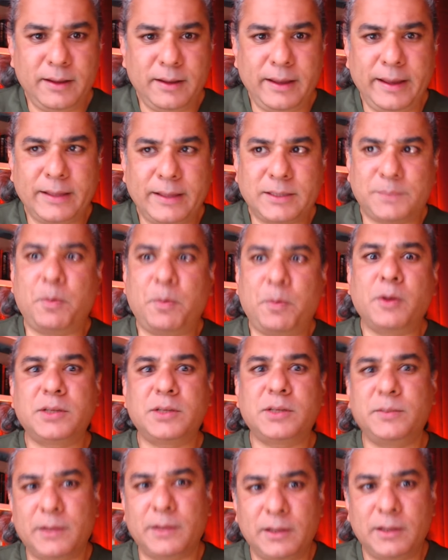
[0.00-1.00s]
it's
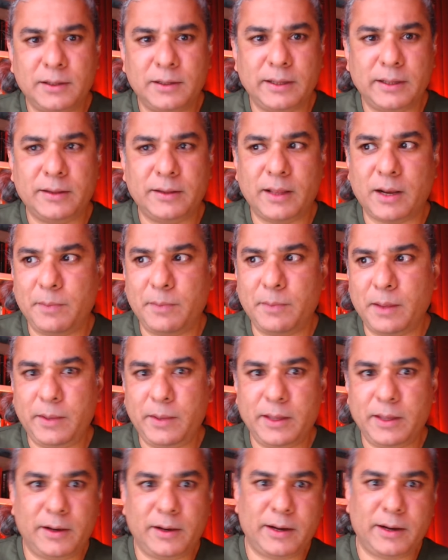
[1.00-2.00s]
possible that there may
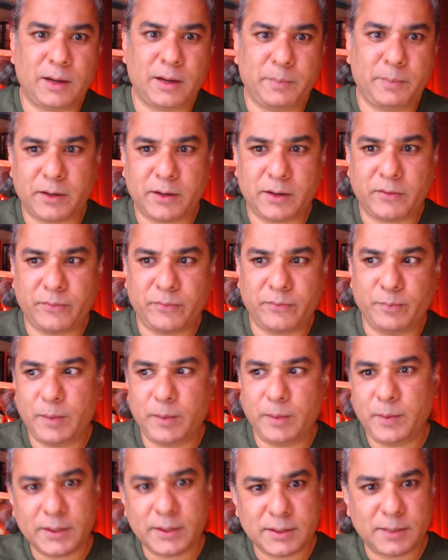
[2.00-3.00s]
be a little bit of
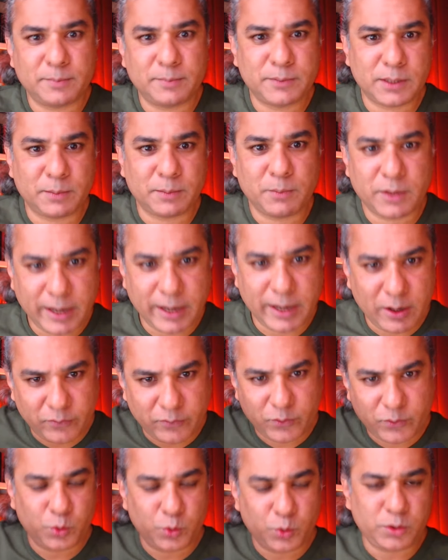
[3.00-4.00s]
maybe some grain
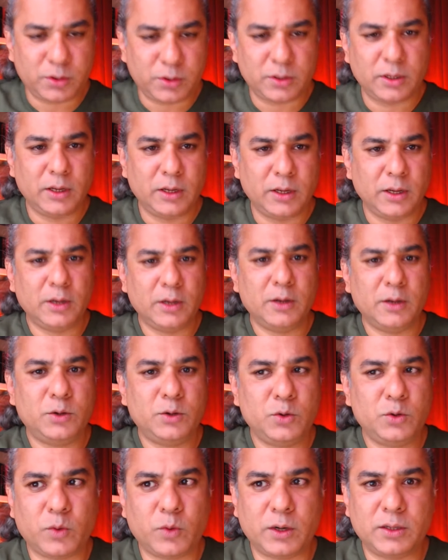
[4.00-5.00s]
of truth
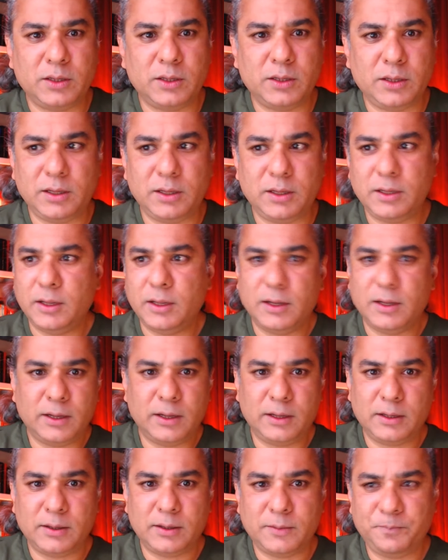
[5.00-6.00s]
to what the
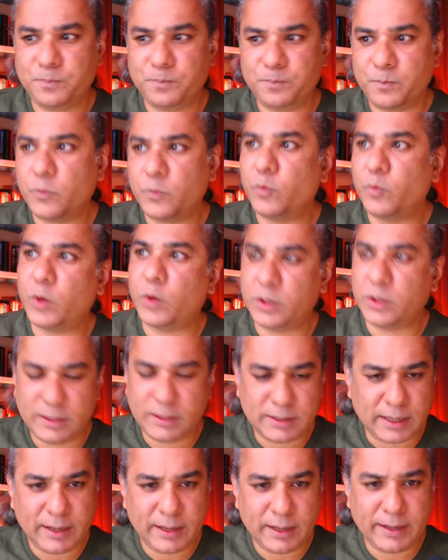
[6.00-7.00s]
what
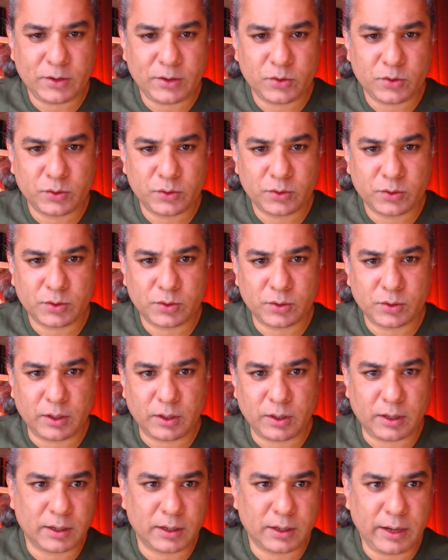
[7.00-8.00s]
these allegations
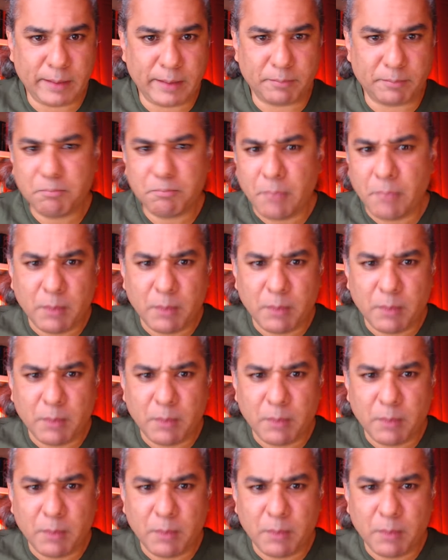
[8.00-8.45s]
claim.